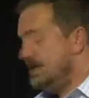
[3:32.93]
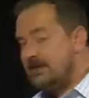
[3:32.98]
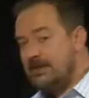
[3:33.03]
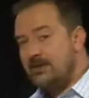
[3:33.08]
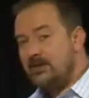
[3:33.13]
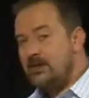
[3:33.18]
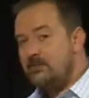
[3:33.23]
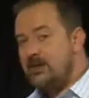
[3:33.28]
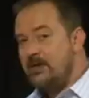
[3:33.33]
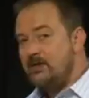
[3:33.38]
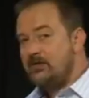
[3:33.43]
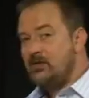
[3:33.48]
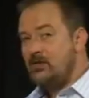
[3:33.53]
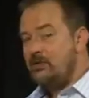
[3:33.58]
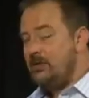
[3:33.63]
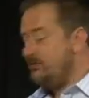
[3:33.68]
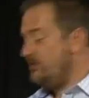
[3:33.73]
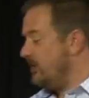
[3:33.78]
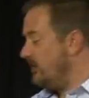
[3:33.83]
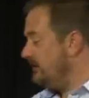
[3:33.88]
Now to make sure
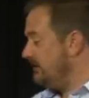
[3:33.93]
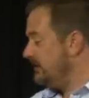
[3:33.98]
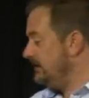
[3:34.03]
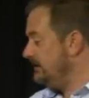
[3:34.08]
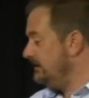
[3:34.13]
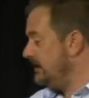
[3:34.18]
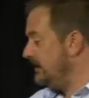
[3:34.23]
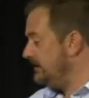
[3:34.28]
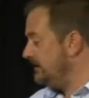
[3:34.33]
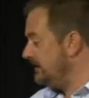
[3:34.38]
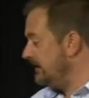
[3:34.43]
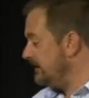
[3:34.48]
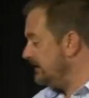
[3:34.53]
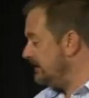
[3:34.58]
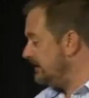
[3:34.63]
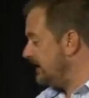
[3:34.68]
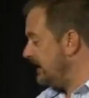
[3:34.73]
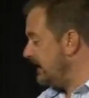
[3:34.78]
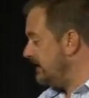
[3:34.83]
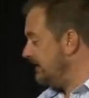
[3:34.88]
we've got the
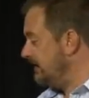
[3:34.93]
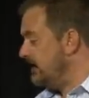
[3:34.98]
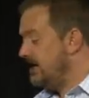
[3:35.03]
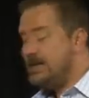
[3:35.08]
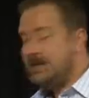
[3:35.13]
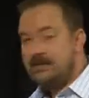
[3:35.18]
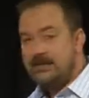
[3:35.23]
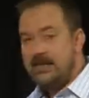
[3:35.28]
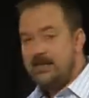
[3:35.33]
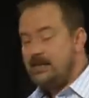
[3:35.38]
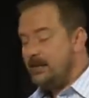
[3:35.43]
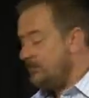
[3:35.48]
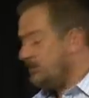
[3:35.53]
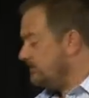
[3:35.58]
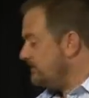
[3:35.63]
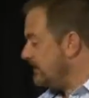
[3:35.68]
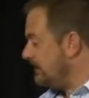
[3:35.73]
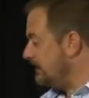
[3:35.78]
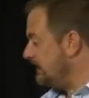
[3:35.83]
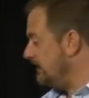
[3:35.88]
distance scale set up
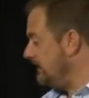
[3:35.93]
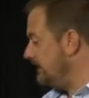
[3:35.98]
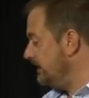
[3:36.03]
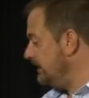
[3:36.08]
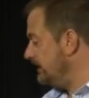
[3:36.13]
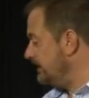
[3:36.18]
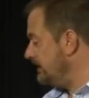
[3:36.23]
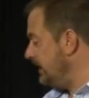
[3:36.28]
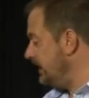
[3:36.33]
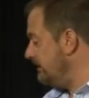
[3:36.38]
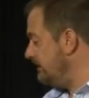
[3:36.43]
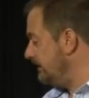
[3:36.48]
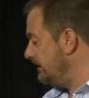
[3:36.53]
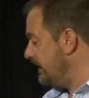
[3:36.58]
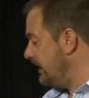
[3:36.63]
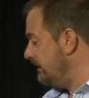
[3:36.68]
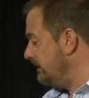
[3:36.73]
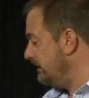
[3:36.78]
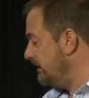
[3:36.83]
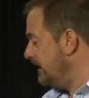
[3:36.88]
correctly for this type of
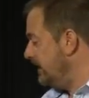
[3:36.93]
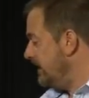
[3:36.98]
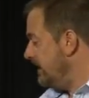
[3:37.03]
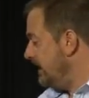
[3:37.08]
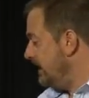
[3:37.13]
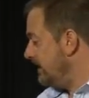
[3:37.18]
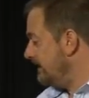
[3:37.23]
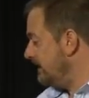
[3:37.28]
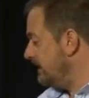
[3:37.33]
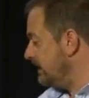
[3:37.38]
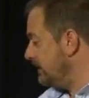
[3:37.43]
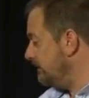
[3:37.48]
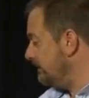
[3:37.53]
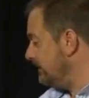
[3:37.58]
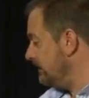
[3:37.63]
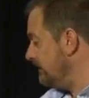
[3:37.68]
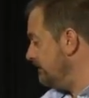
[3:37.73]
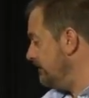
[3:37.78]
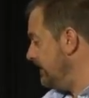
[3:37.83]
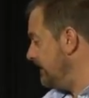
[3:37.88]
cable, I'm going to
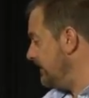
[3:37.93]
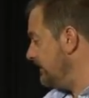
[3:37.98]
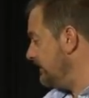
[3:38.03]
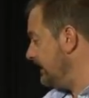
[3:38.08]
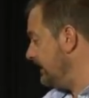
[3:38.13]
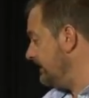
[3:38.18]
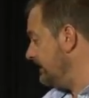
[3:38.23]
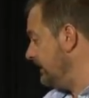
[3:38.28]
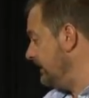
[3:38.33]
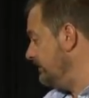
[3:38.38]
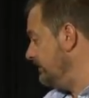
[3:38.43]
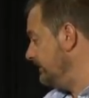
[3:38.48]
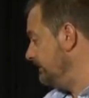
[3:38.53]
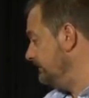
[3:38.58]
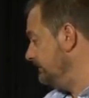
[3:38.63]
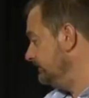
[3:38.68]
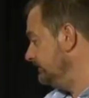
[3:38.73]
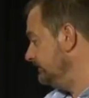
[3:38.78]
press Meas Setup